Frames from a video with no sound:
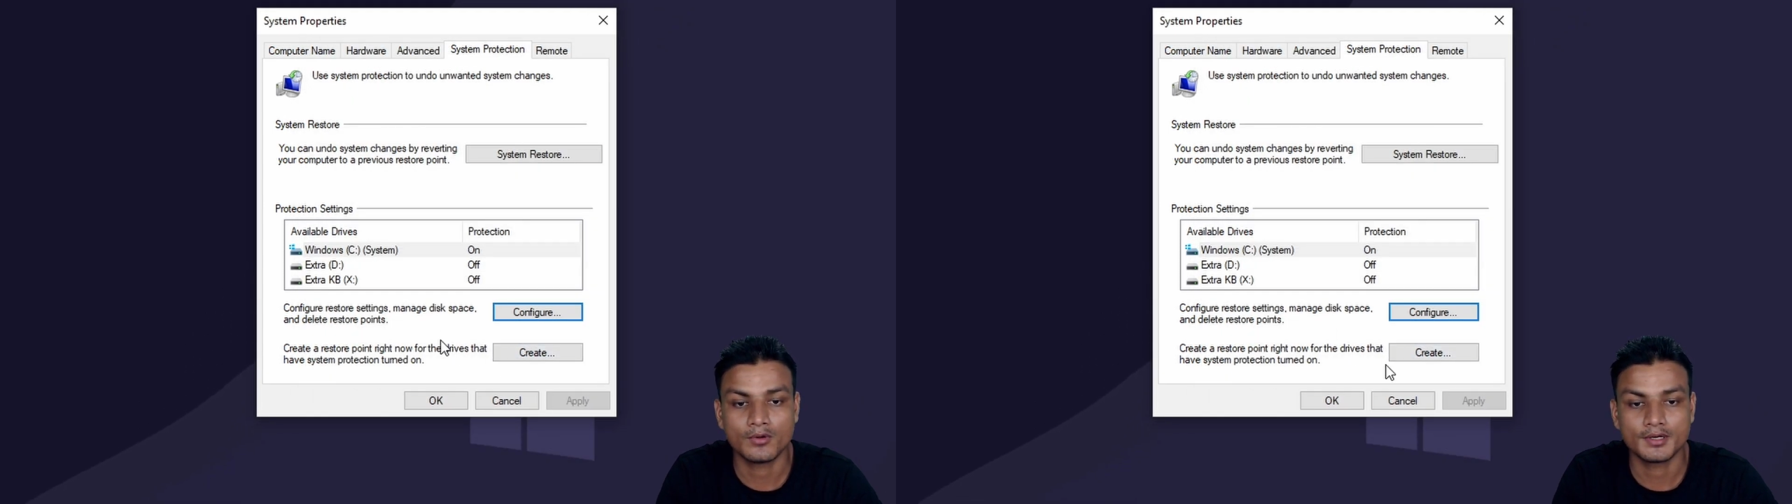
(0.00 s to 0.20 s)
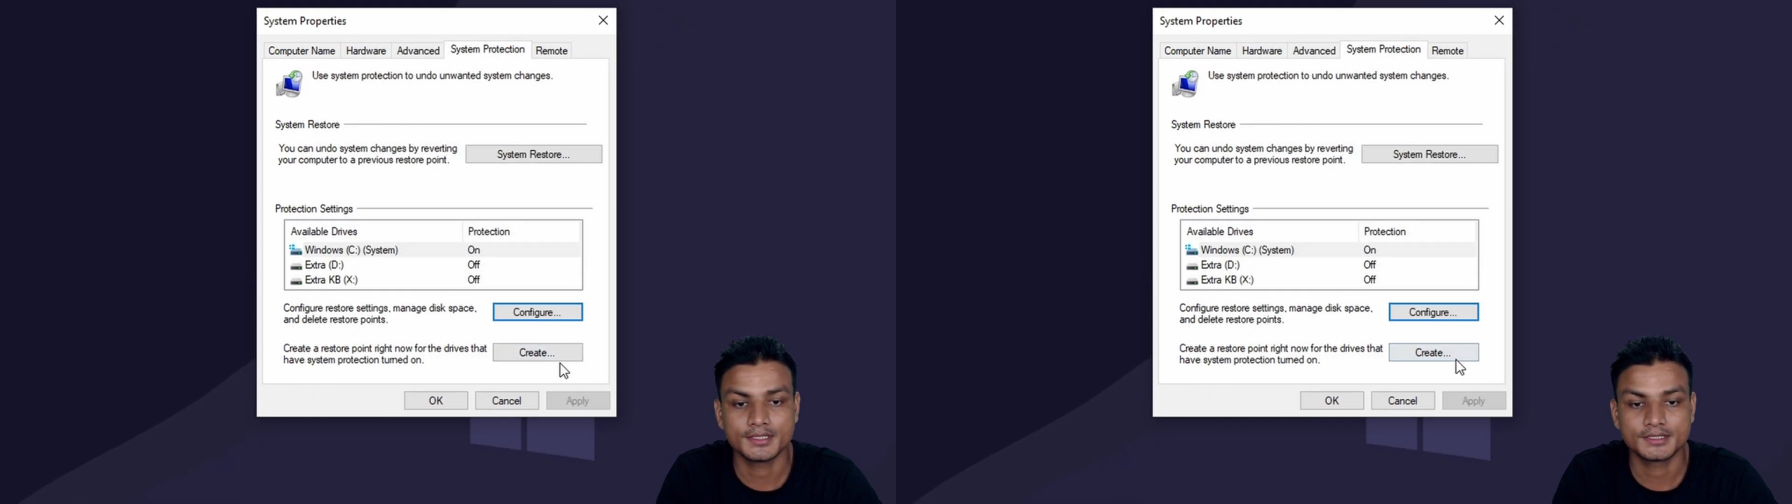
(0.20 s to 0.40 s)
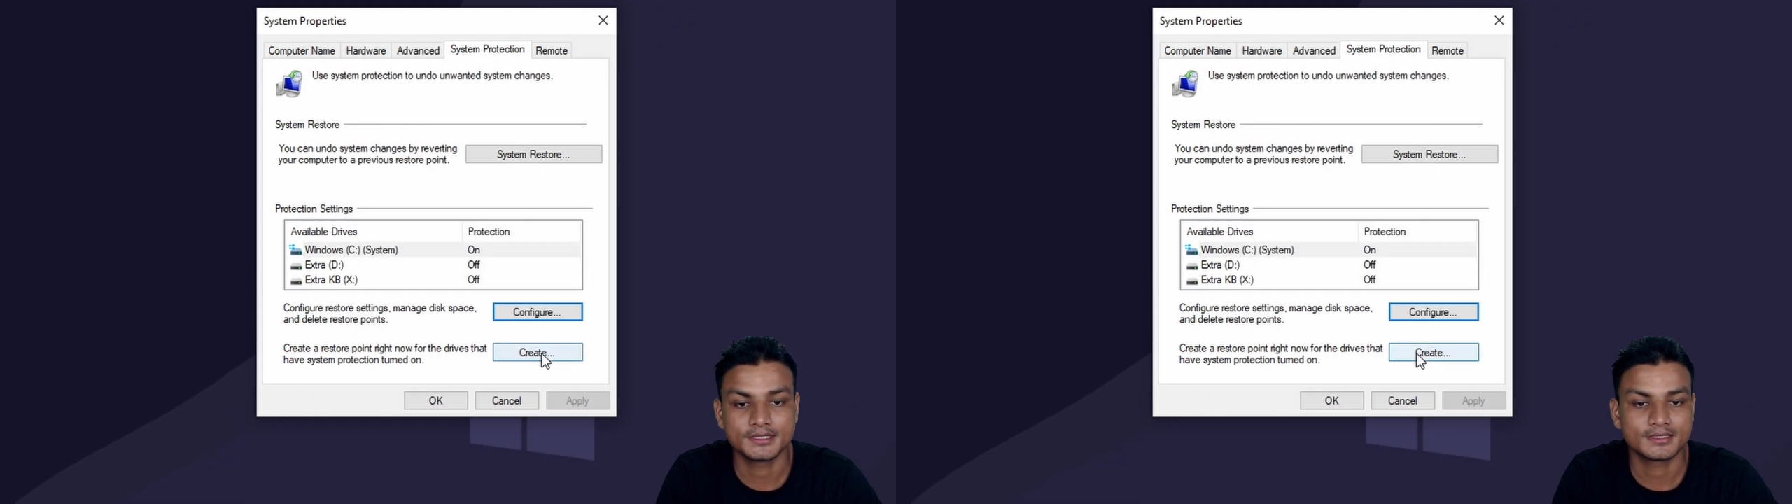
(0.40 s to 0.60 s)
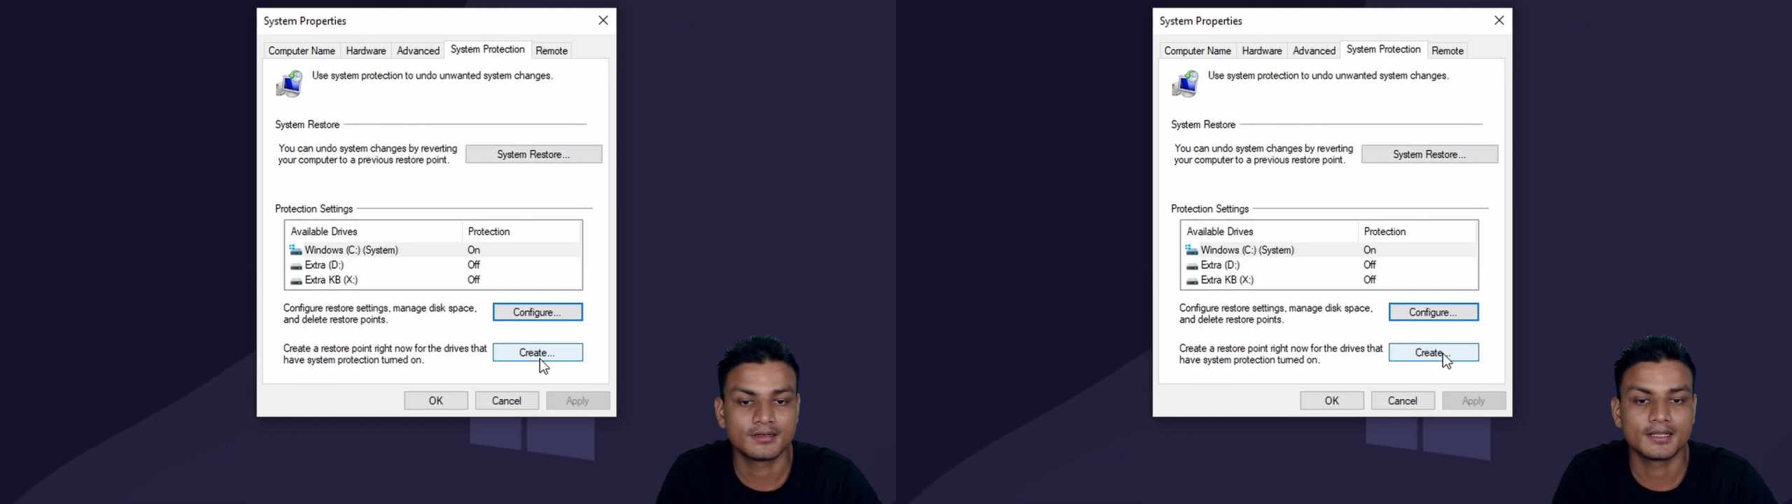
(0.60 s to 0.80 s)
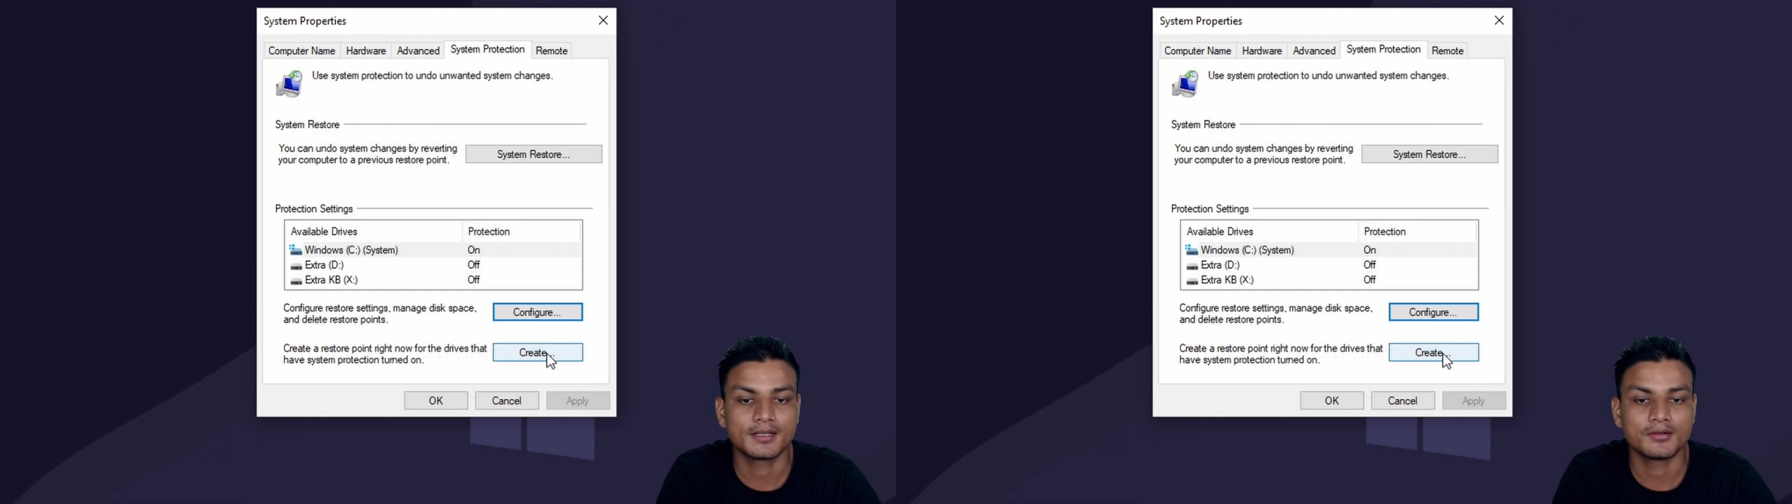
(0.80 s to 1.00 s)
point just
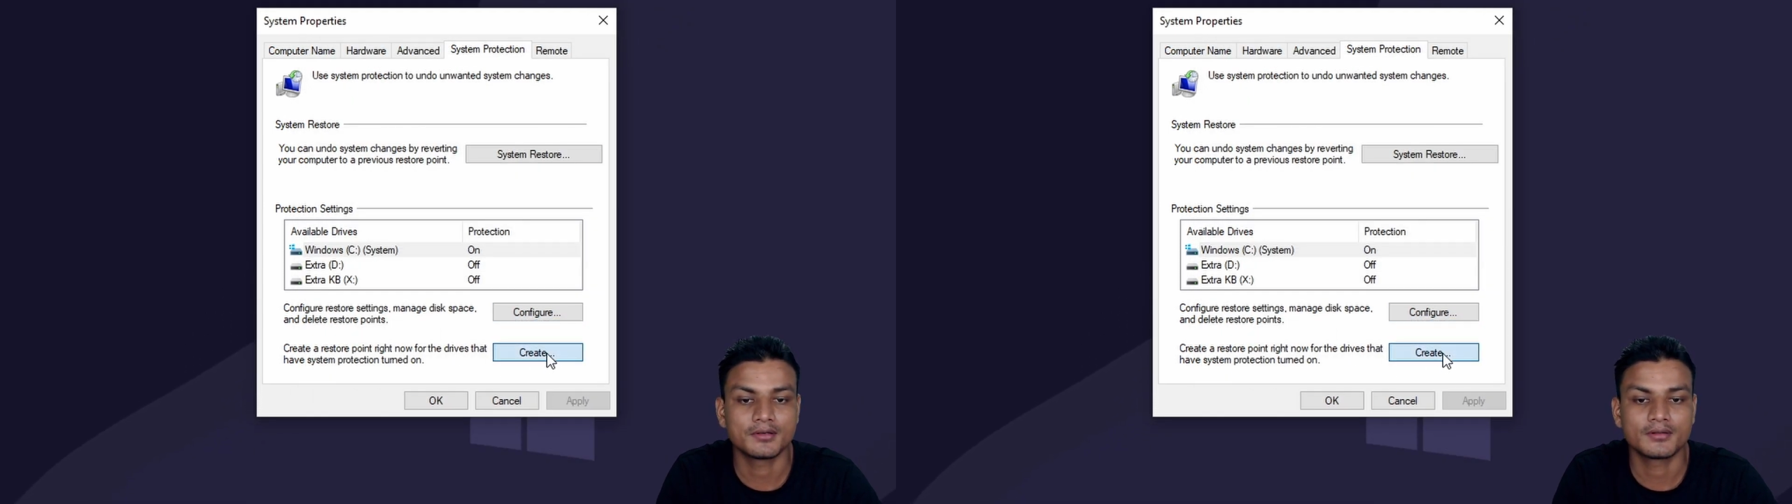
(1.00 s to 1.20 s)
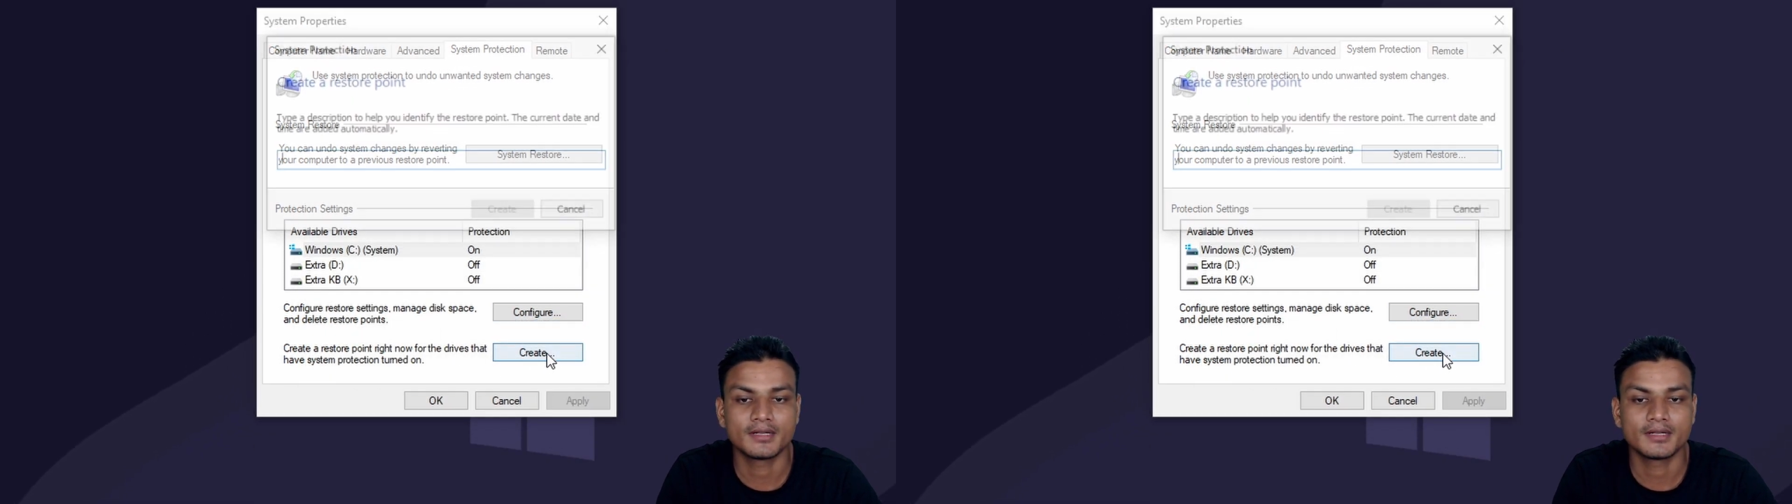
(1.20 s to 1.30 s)
click on